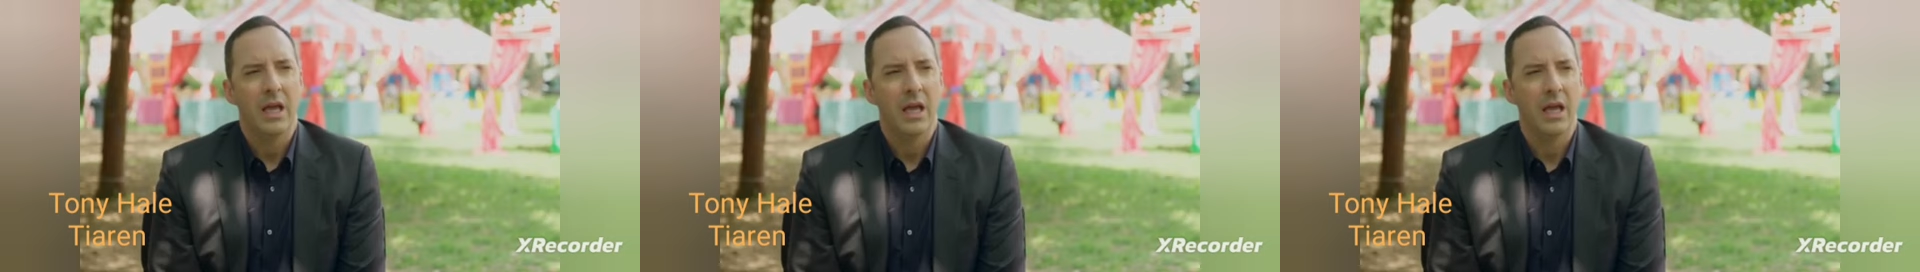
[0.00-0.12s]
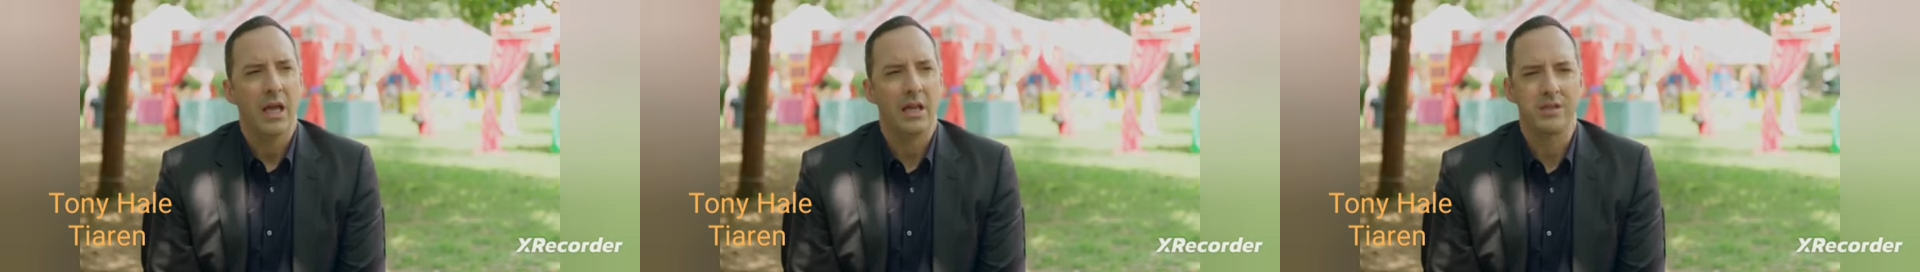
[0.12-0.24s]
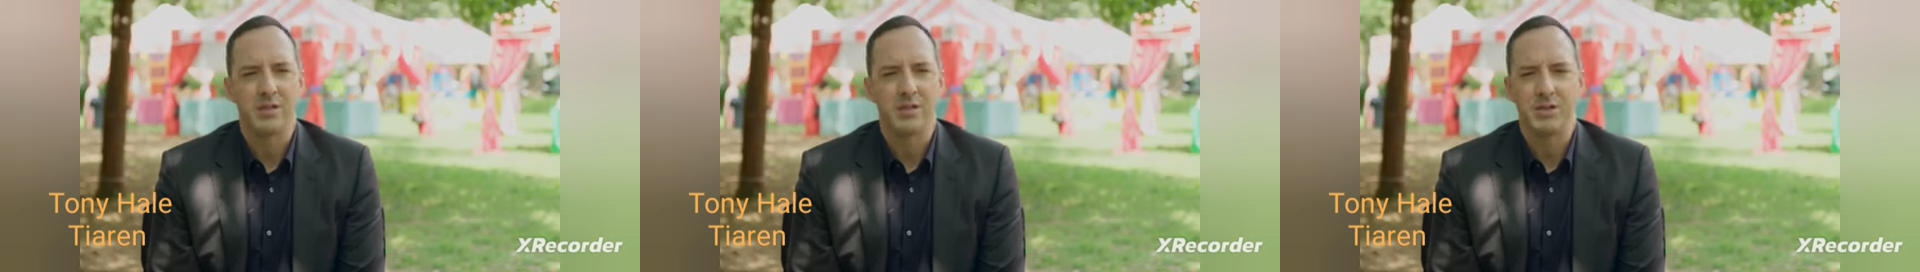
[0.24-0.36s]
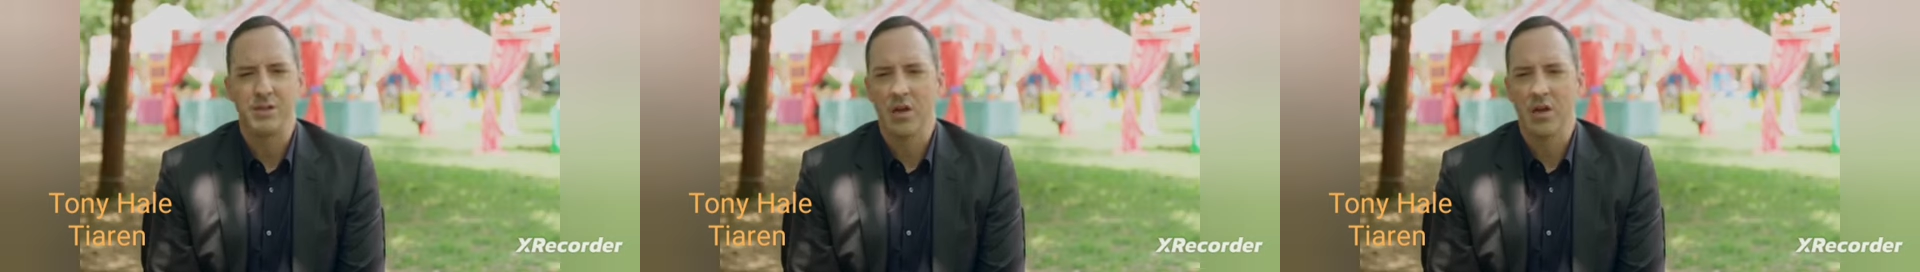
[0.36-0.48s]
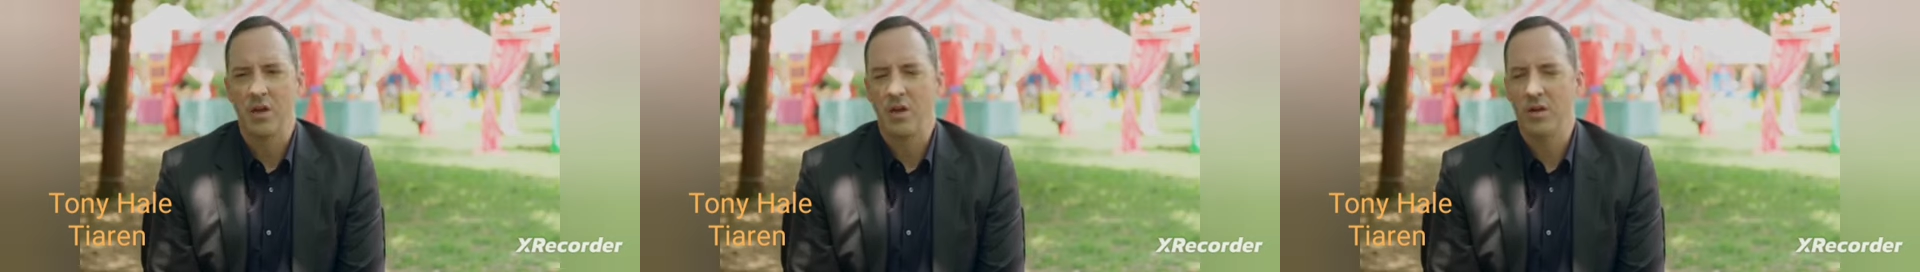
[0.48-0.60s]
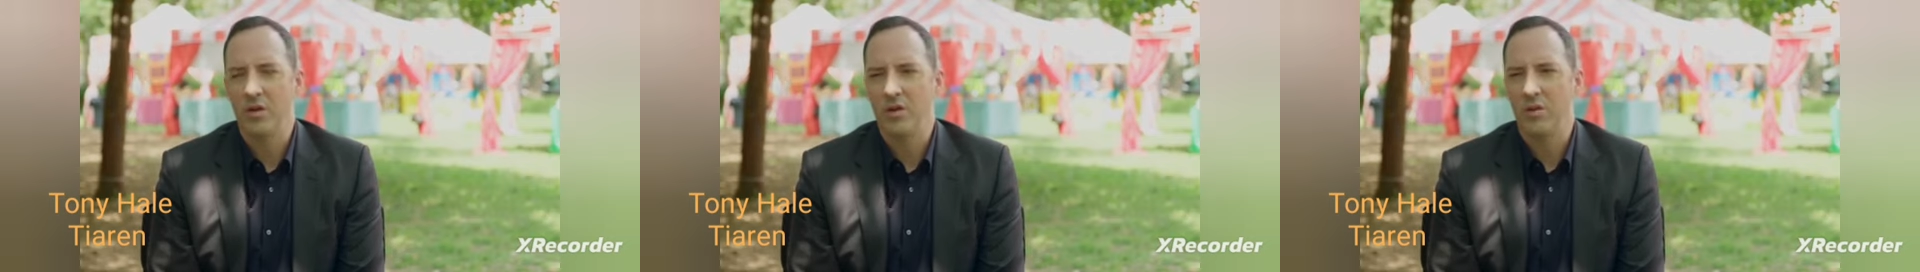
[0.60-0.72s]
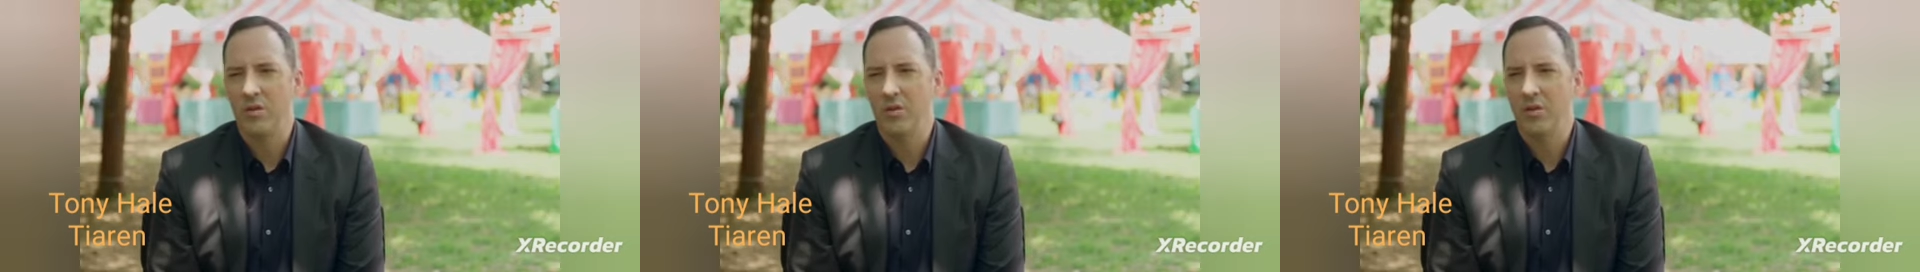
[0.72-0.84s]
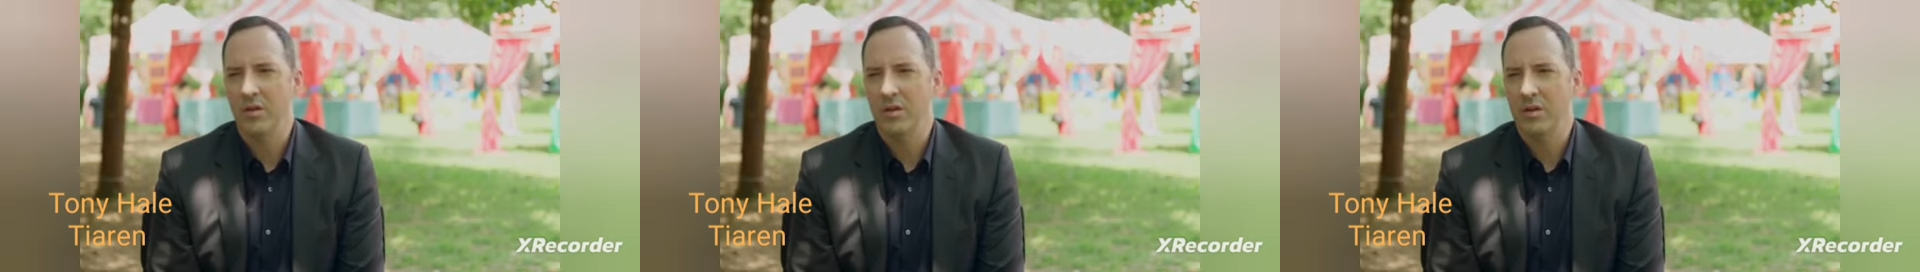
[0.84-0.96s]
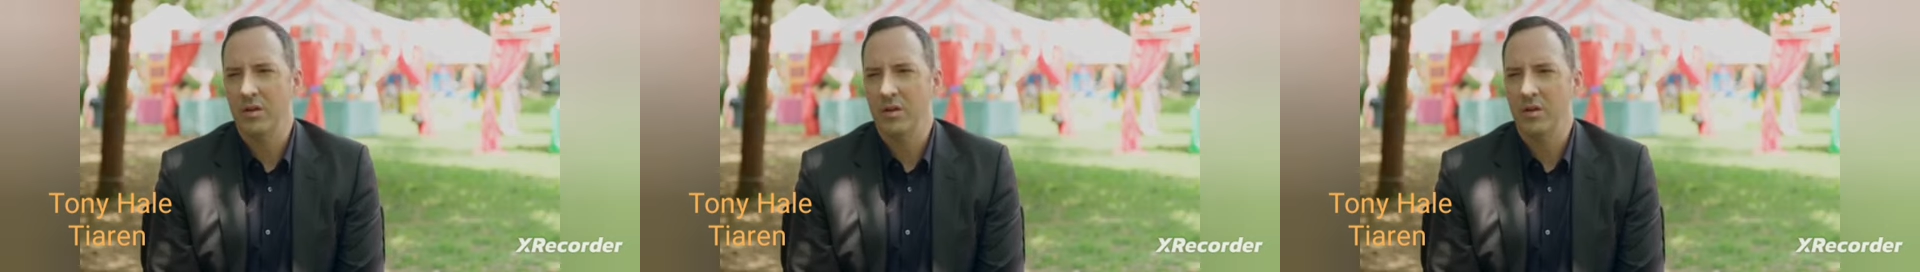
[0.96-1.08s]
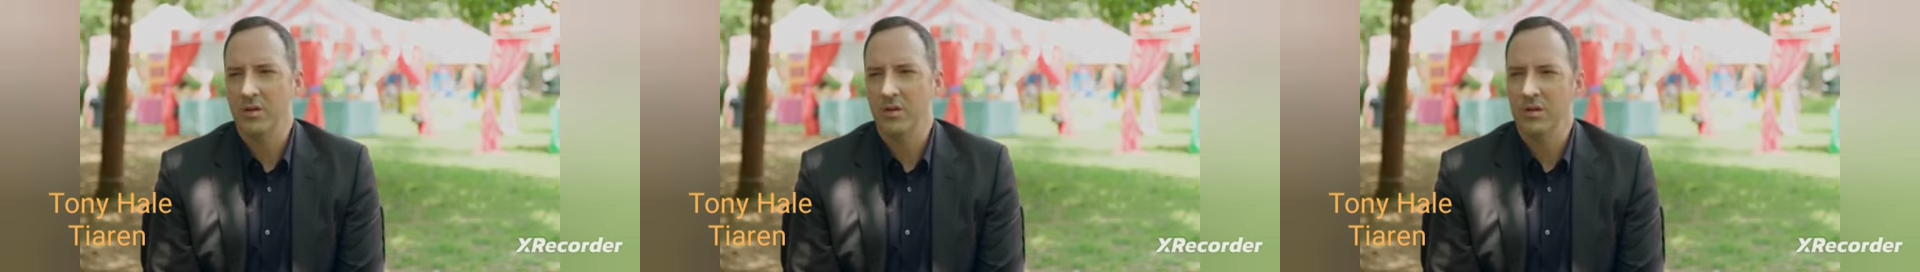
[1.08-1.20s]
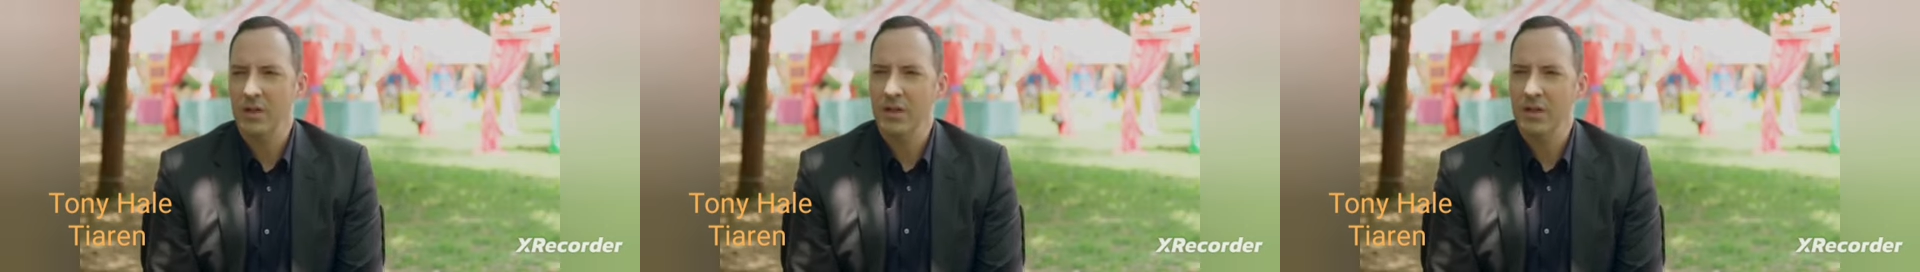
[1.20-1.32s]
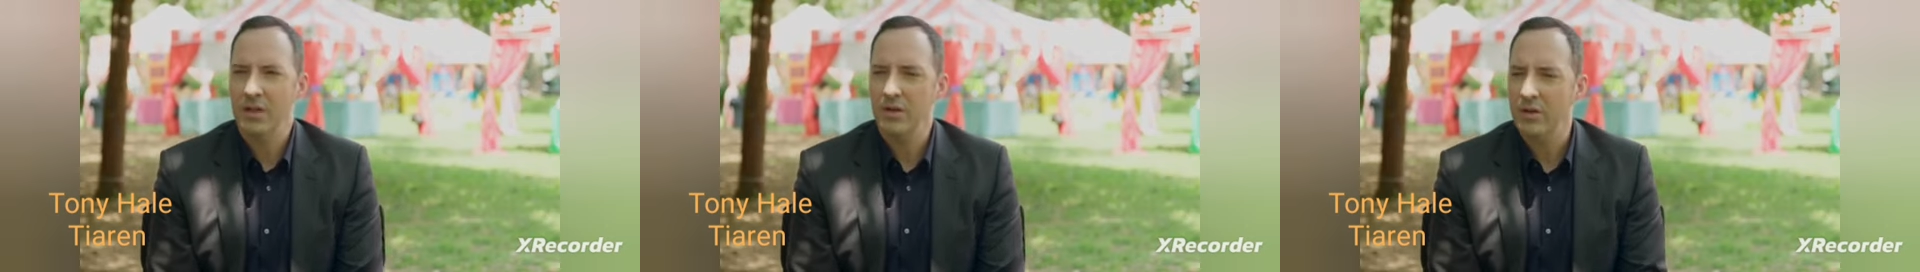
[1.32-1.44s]
And so,
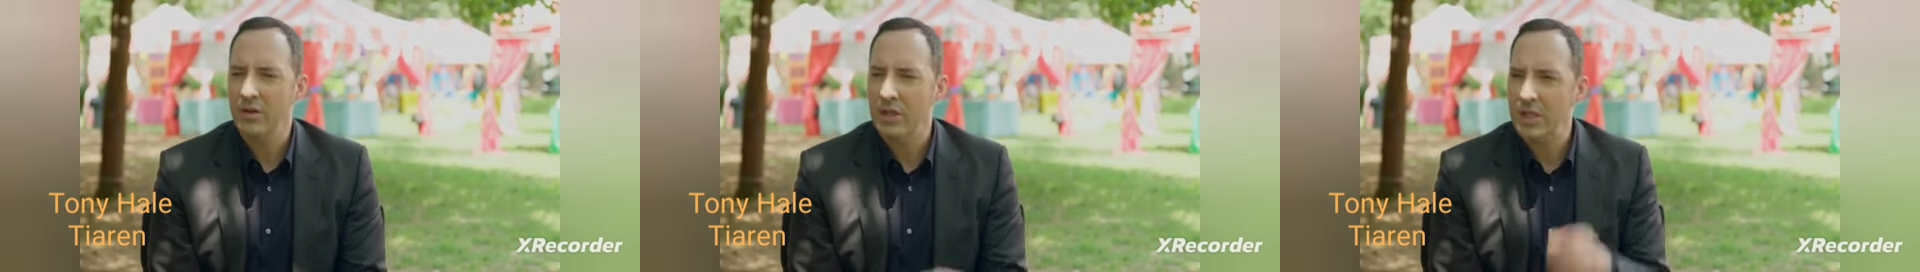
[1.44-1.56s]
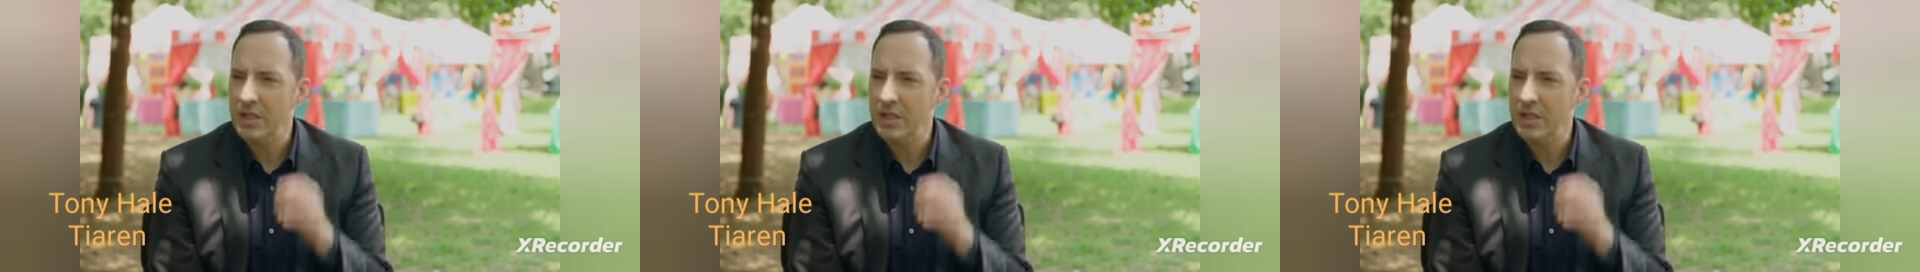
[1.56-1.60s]
I don't know,